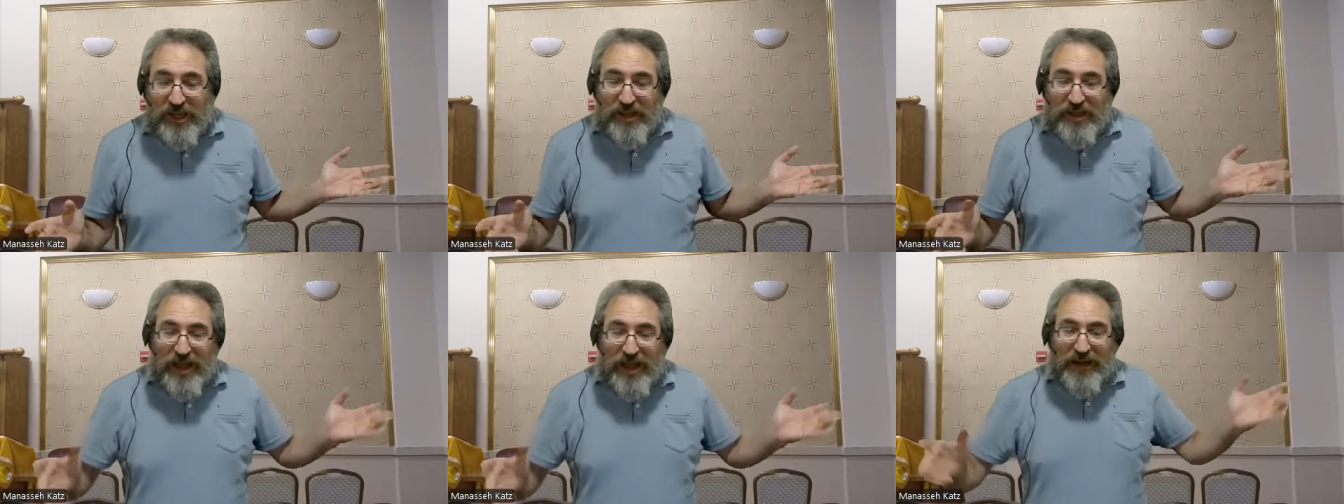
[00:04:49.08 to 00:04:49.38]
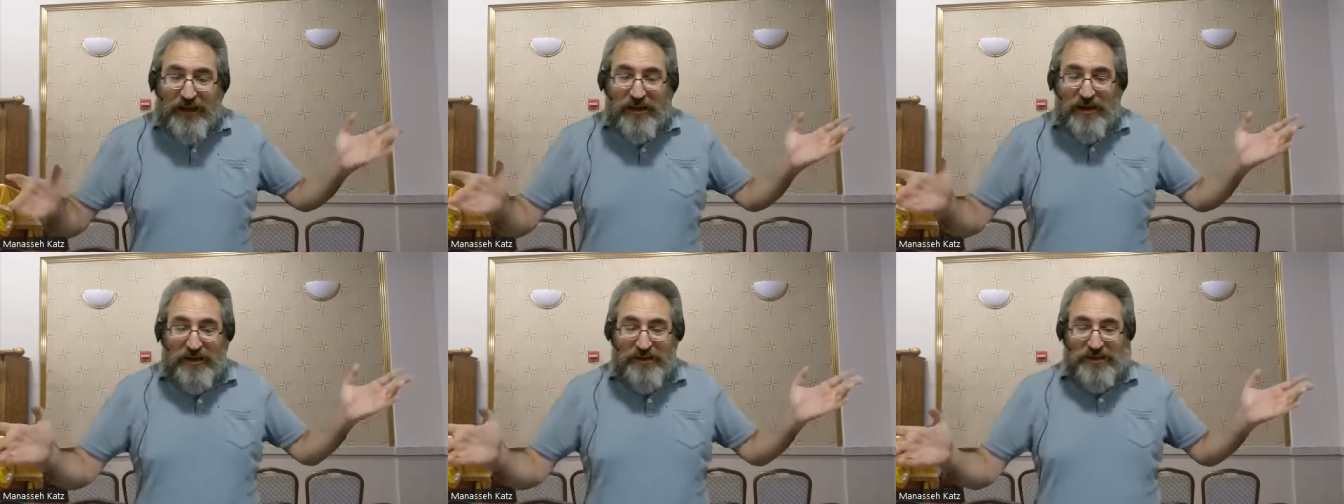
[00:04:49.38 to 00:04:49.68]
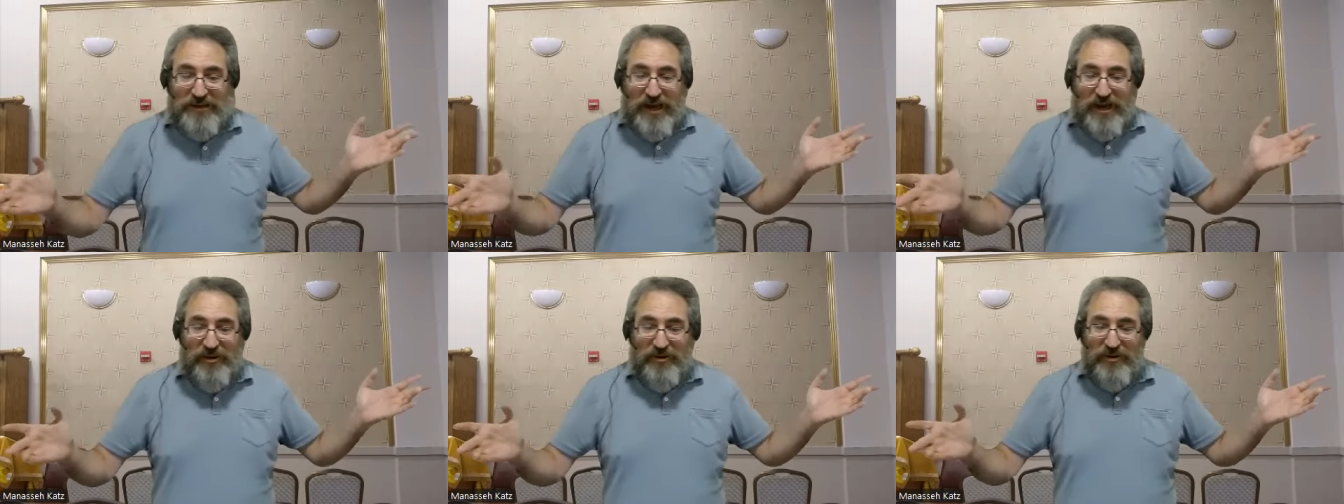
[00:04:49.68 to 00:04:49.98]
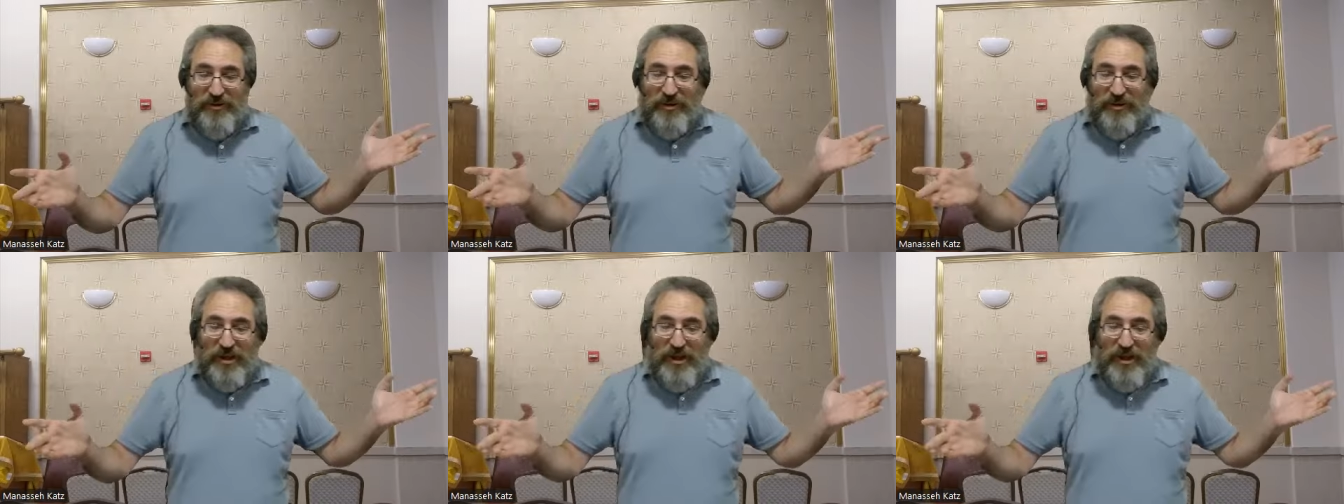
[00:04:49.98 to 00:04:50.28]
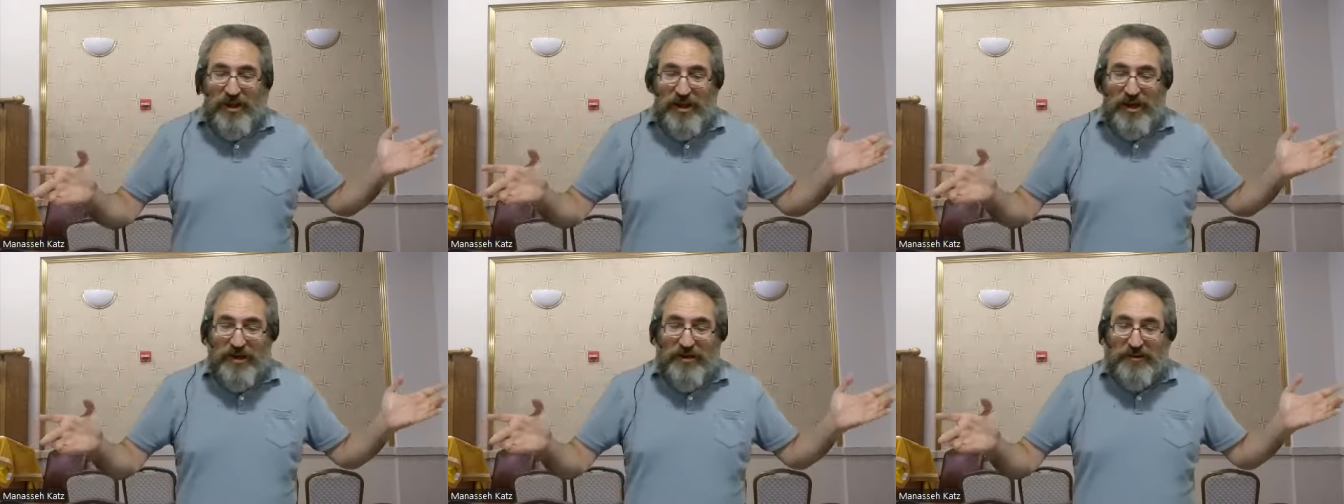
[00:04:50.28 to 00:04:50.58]
That cut down on the
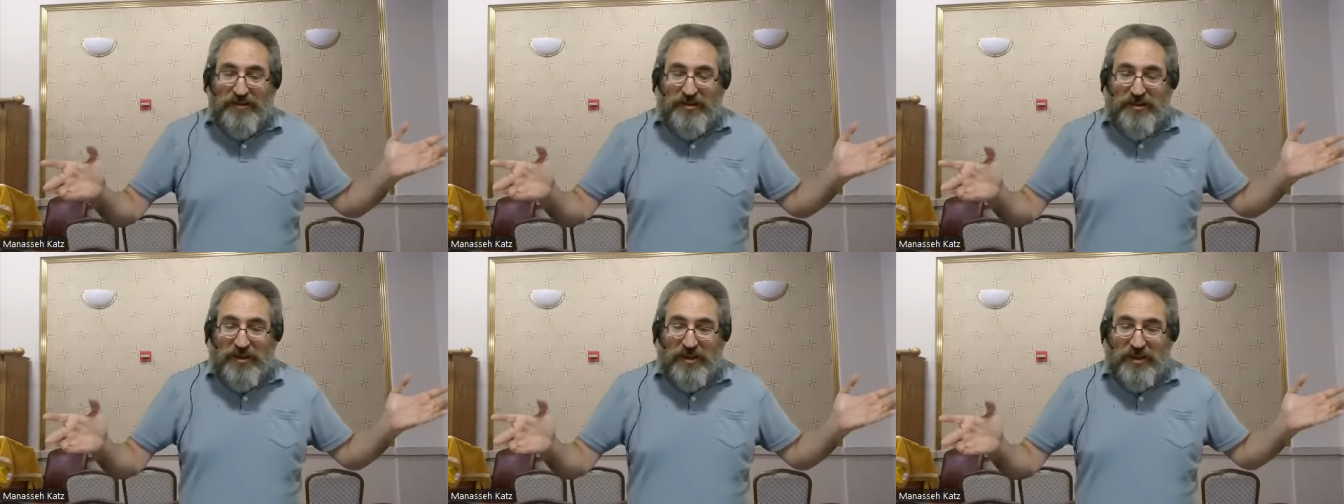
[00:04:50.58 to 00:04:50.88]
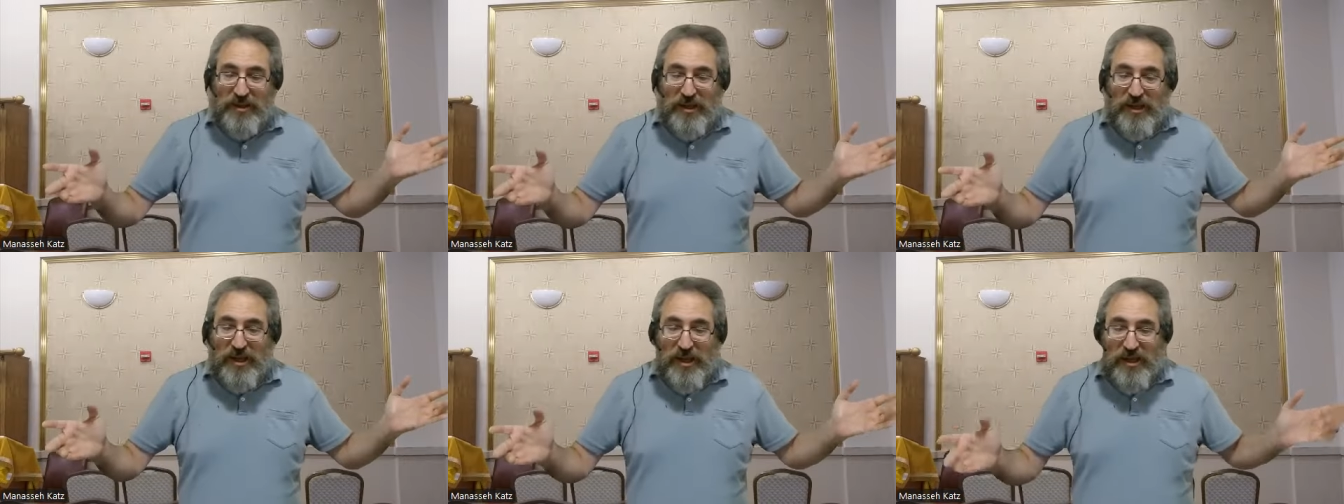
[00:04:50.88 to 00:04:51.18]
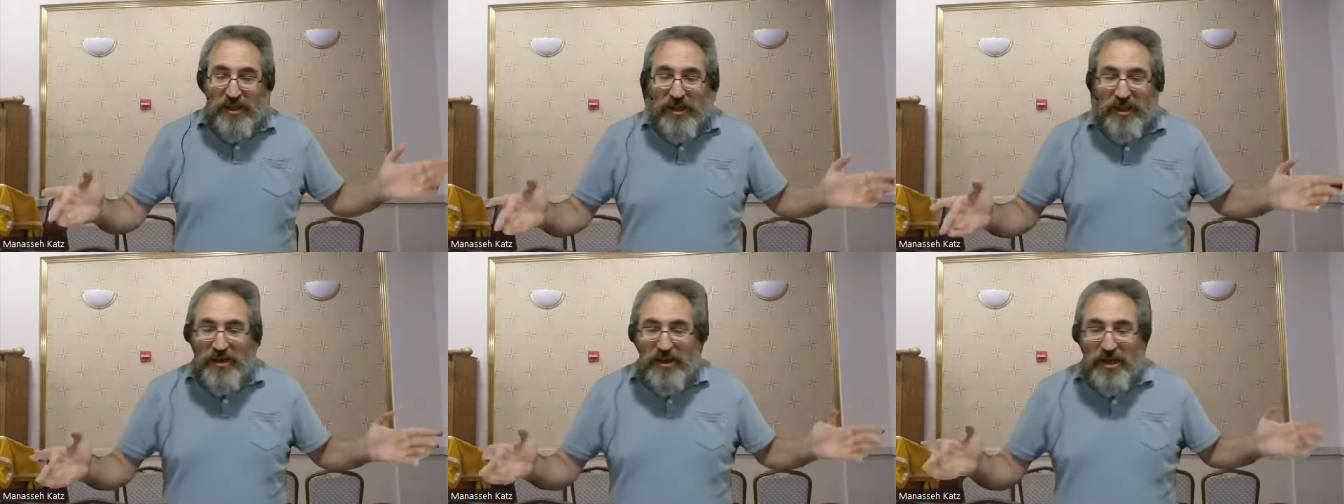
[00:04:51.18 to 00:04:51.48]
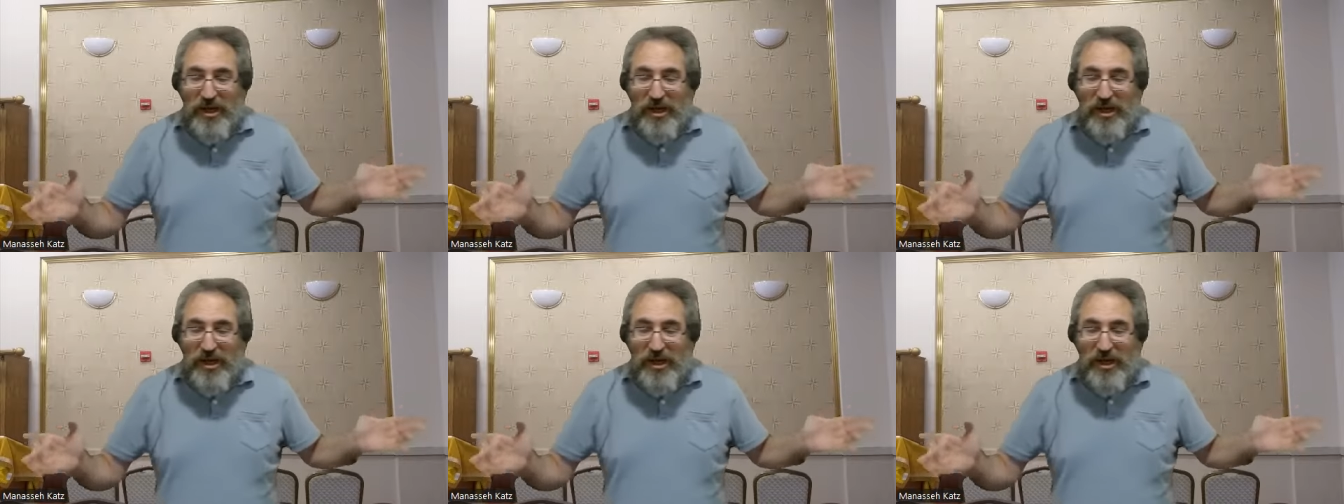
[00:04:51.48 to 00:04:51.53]
lines. Then